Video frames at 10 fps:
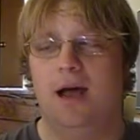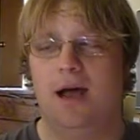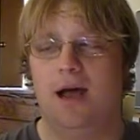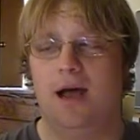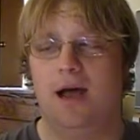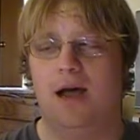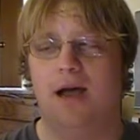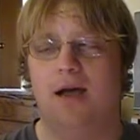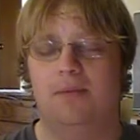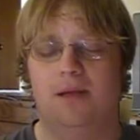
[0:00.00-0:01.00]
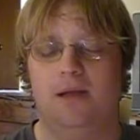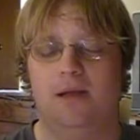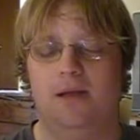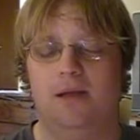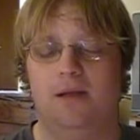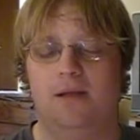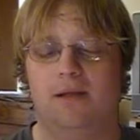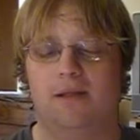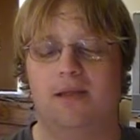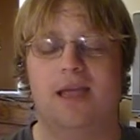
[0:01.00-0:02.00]
The
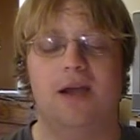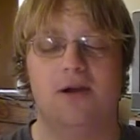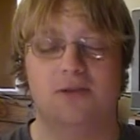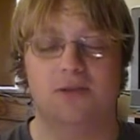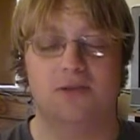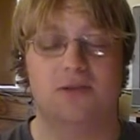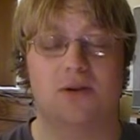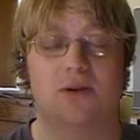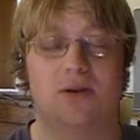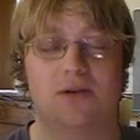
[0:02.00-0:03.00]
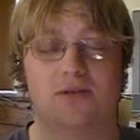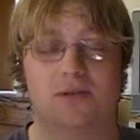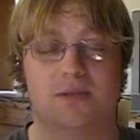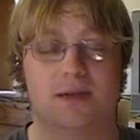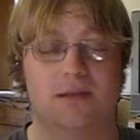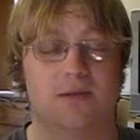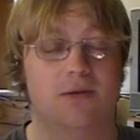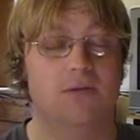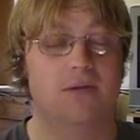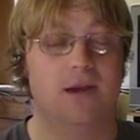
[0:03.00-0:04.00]
characters are interesting on their
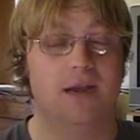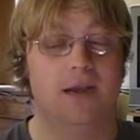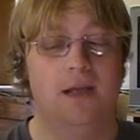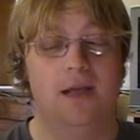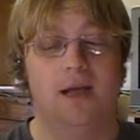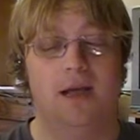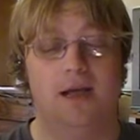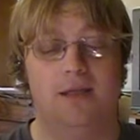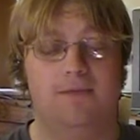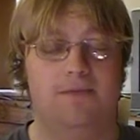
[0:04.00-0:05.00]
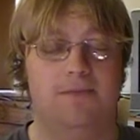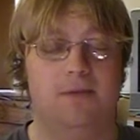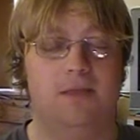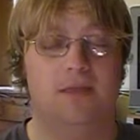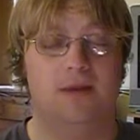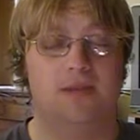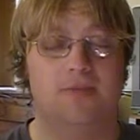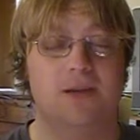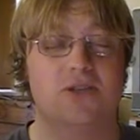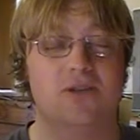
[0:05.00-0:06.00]
own right,
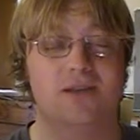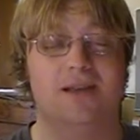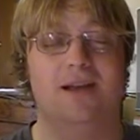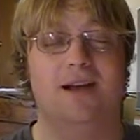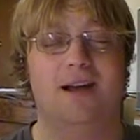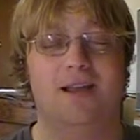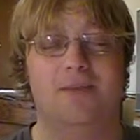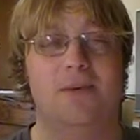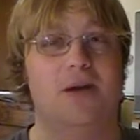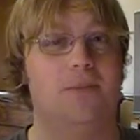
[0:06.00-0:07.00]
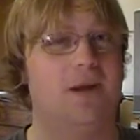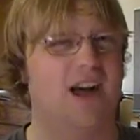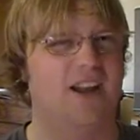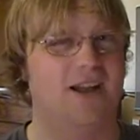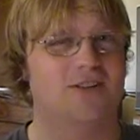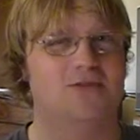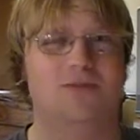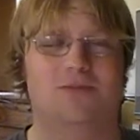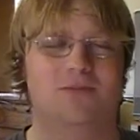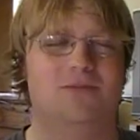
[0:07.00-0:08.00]
especially the male badass,
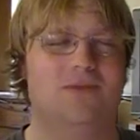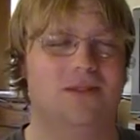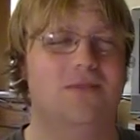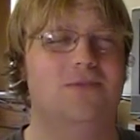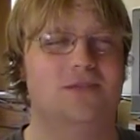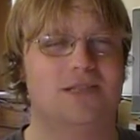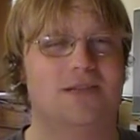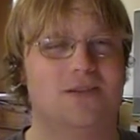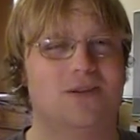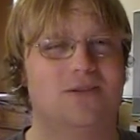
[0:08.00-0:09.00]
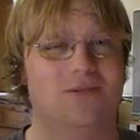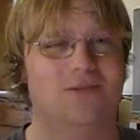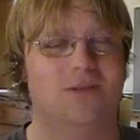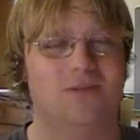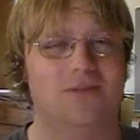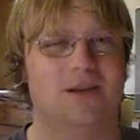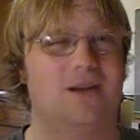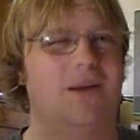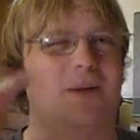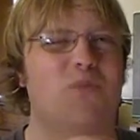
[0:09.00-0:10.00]
who, if you see the show, you'll know who I'm talking
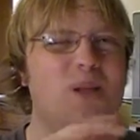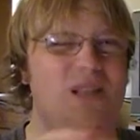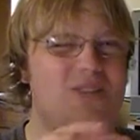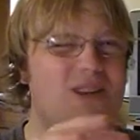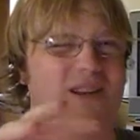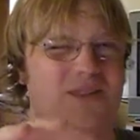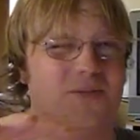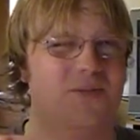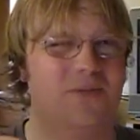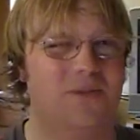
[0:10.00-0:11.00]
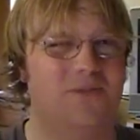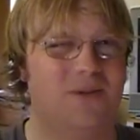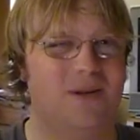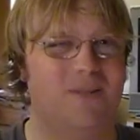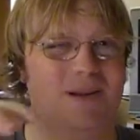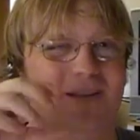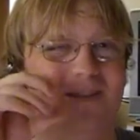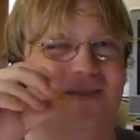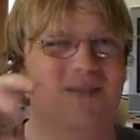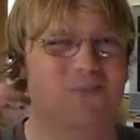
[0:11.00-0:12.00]
about. I'm really trying not to ruin it for
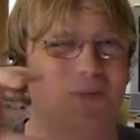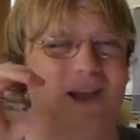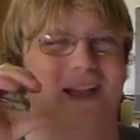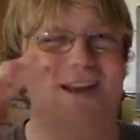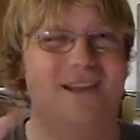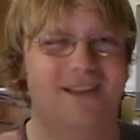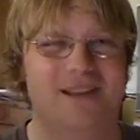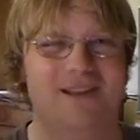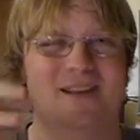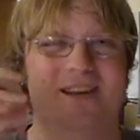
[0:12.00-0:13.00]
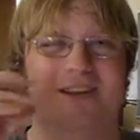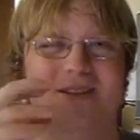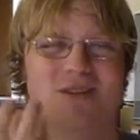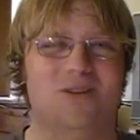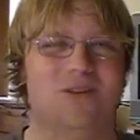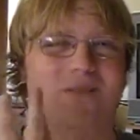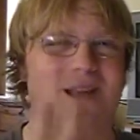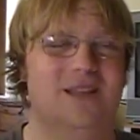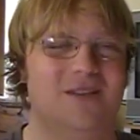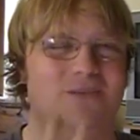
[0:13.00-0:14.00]
anybody, give away anything. So if
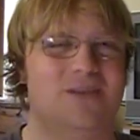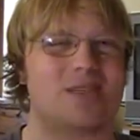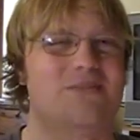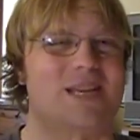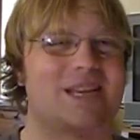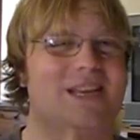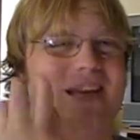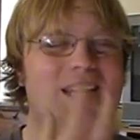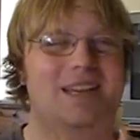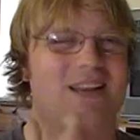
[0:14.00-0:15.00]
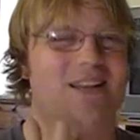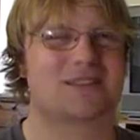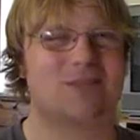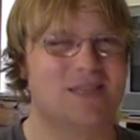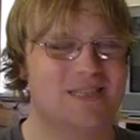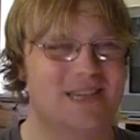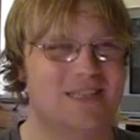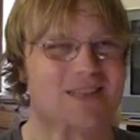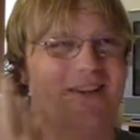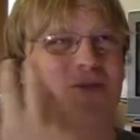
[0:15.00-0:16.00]
it seems like none of this makes
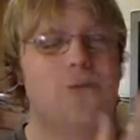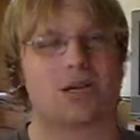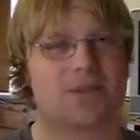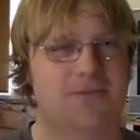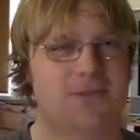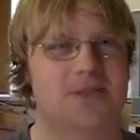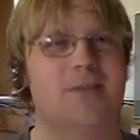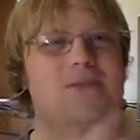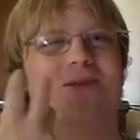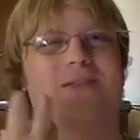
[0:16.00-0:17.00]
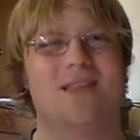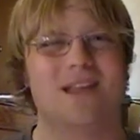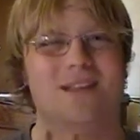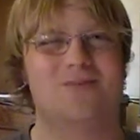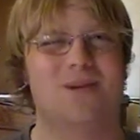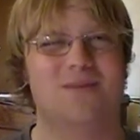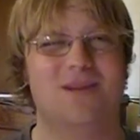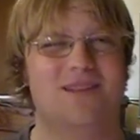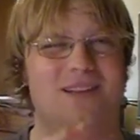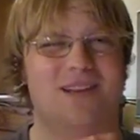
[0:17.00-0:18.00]
sense, watch the first episode, then this might
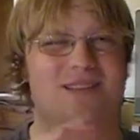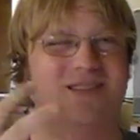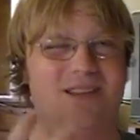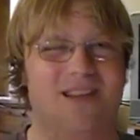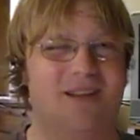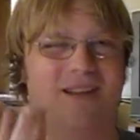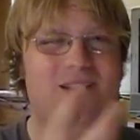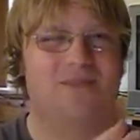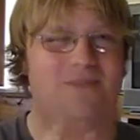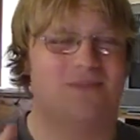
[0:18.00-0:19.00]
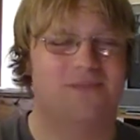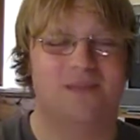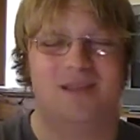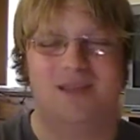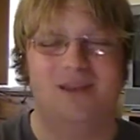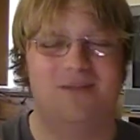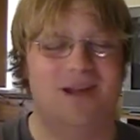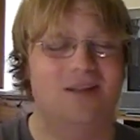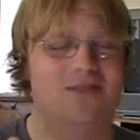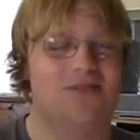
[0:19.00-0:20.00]
make sense.
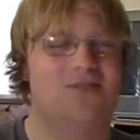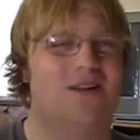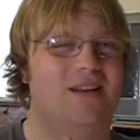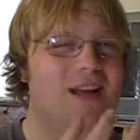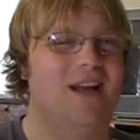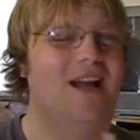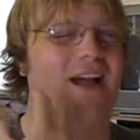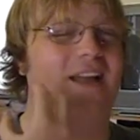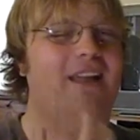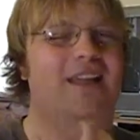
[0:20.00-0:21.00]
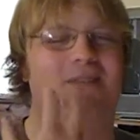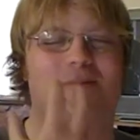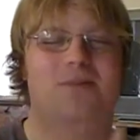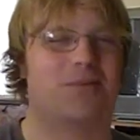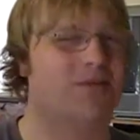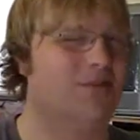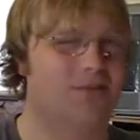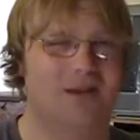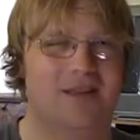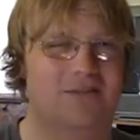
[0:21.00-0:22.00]
I'm just trying not. I hate it when people give
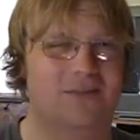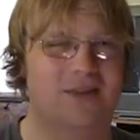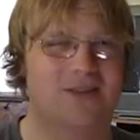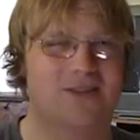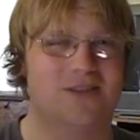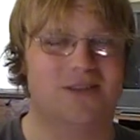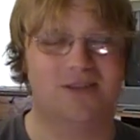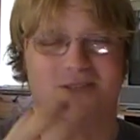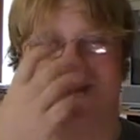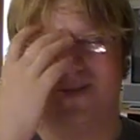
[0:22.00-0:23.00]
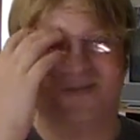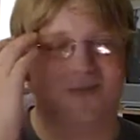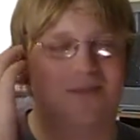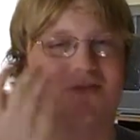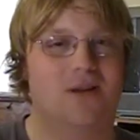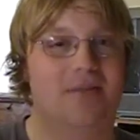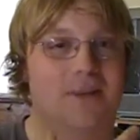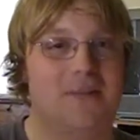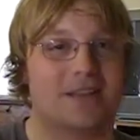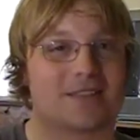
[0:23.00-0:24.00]
away information on shows, so I'm trying
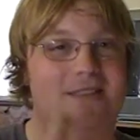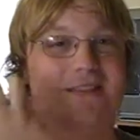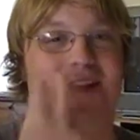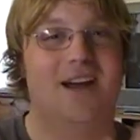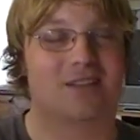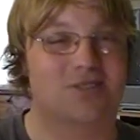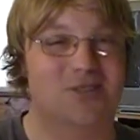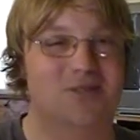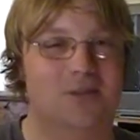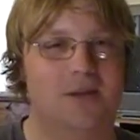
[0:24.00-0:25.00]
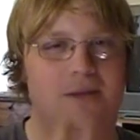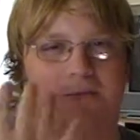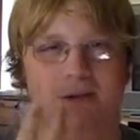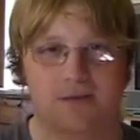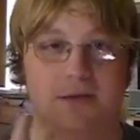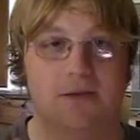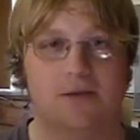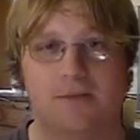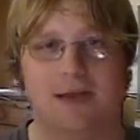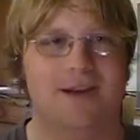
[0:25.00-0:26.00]
my best not to while telling
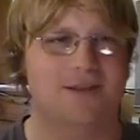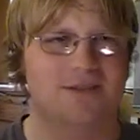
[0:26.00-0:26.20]
you about it.